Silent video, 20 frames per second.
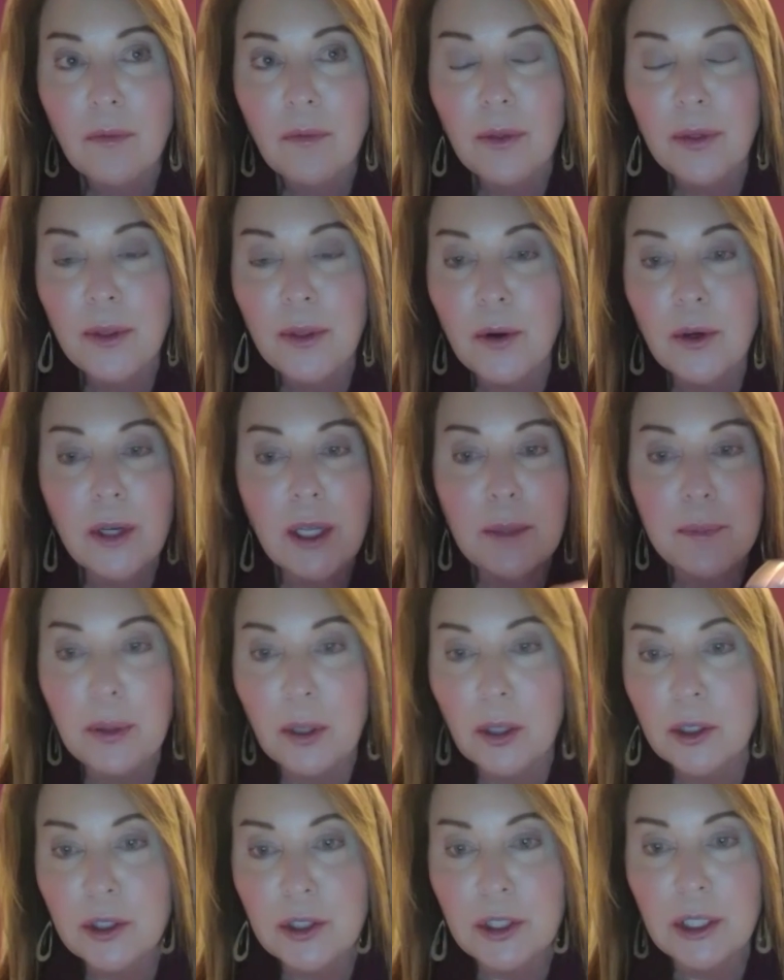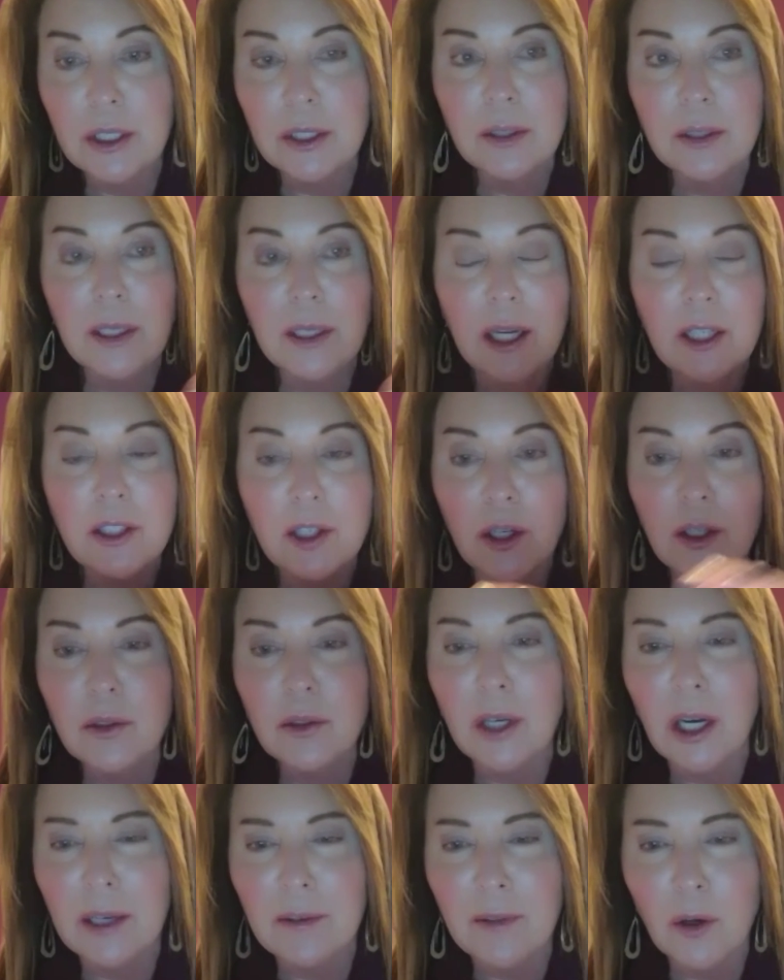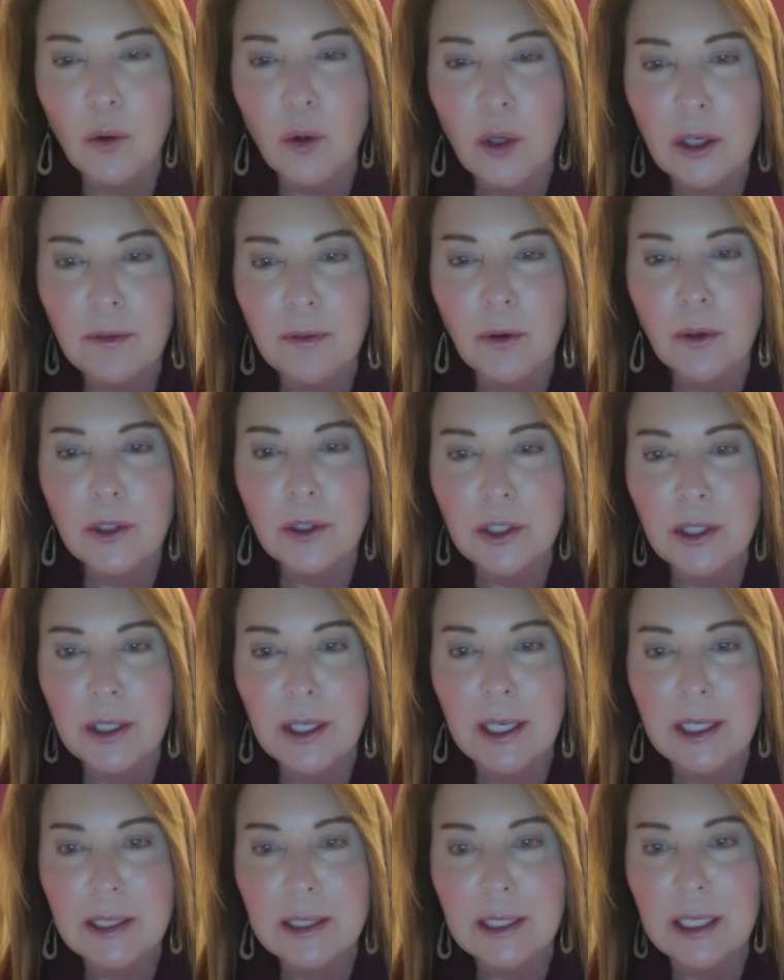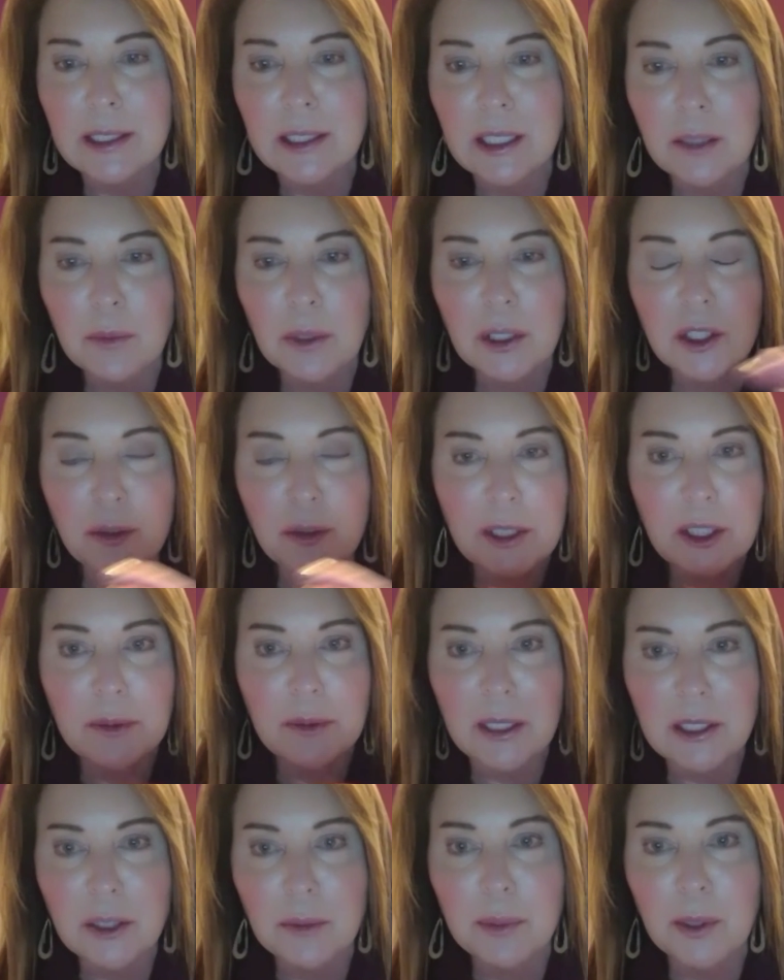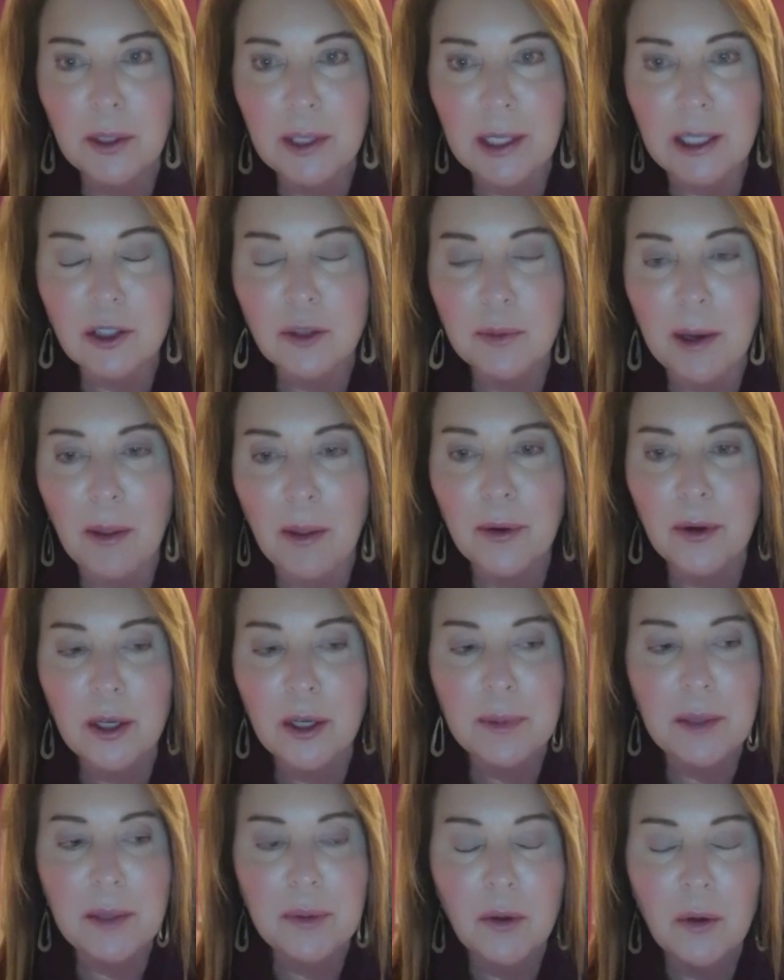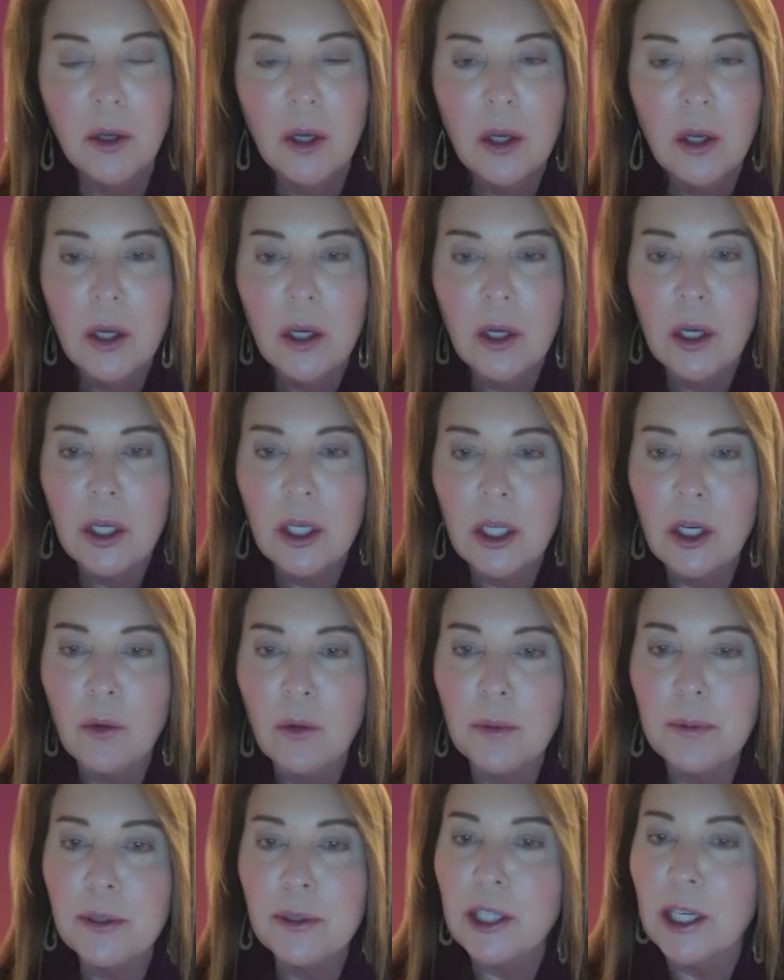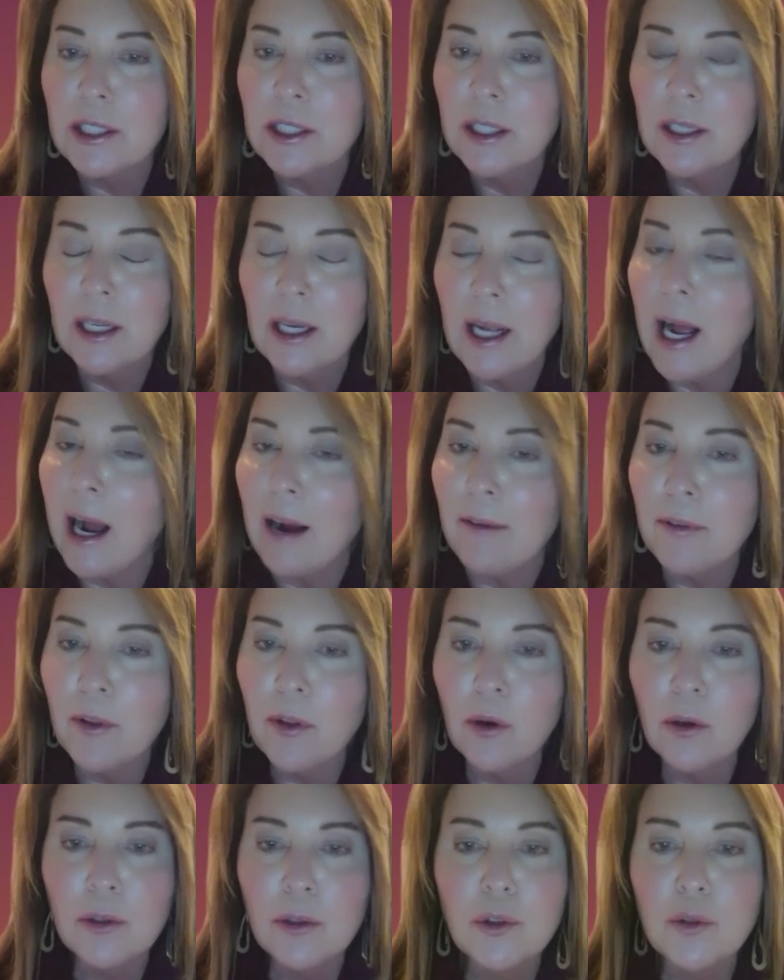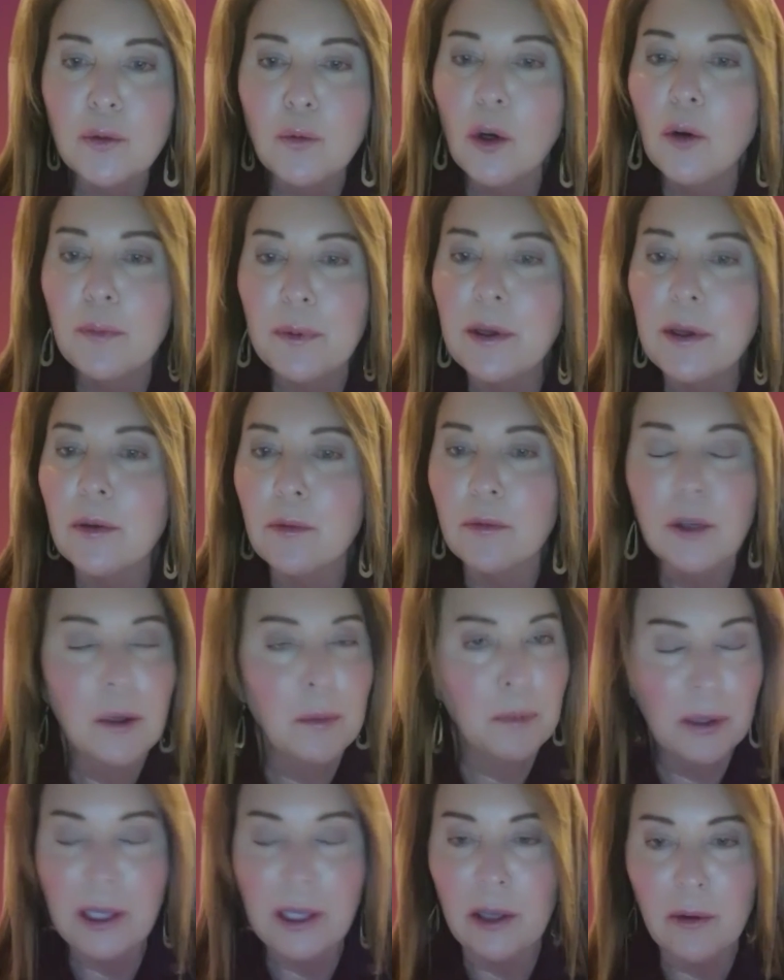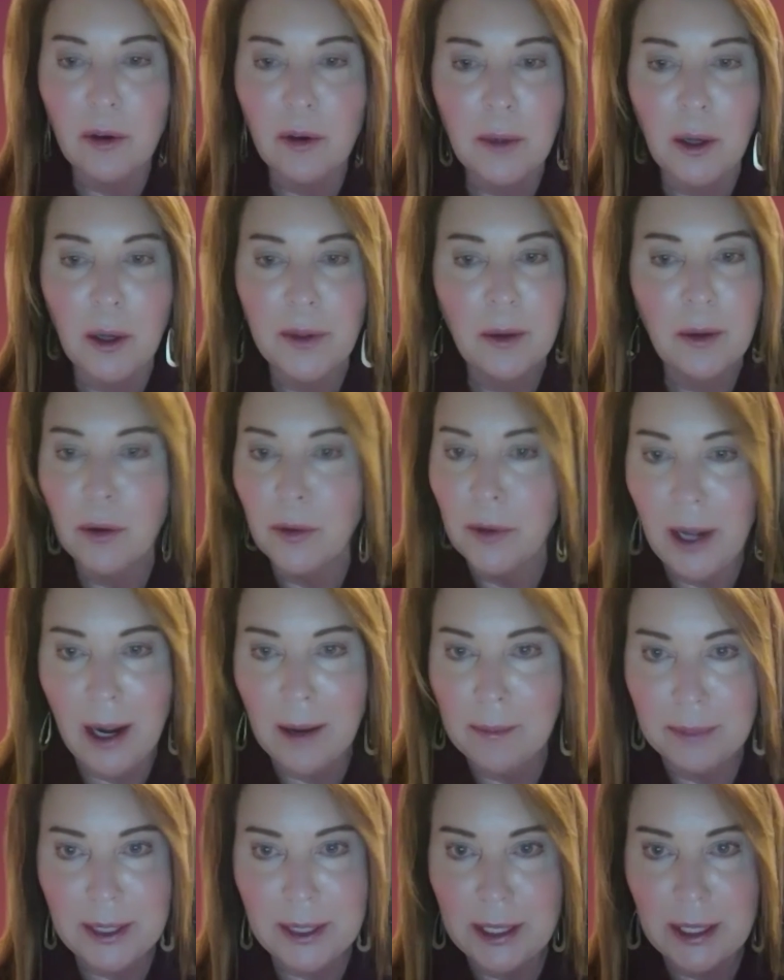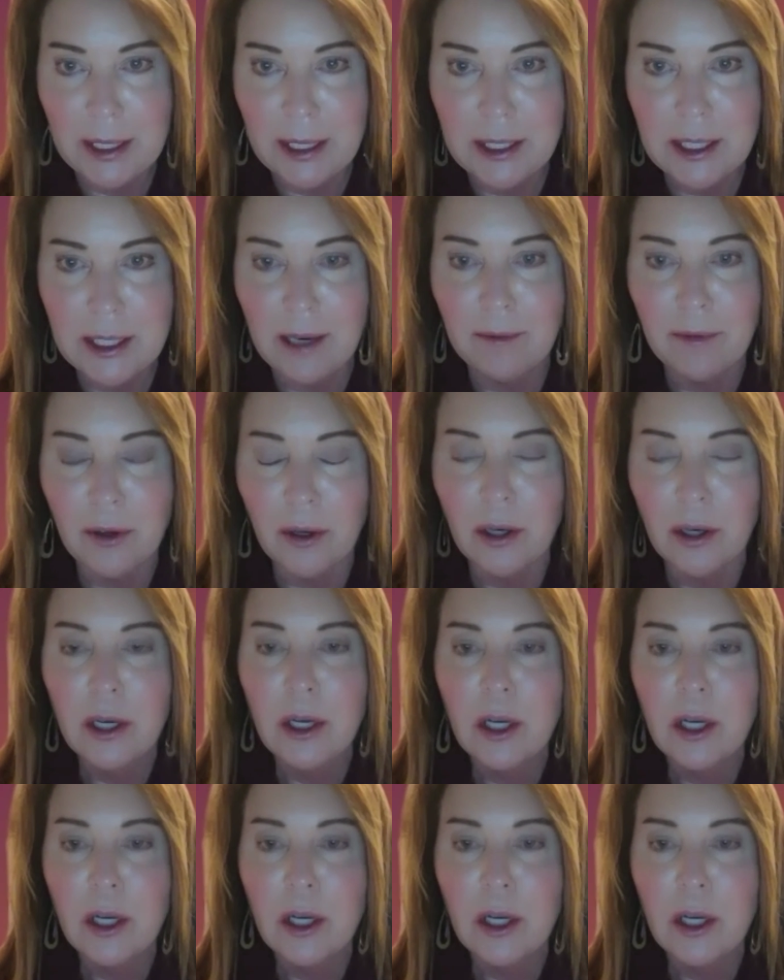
30 person, that's our kind of our workforce in the next 18 months. We expect to build out to about 30 people. We're projecting that half of those will be completely remote. They will not be in Denver.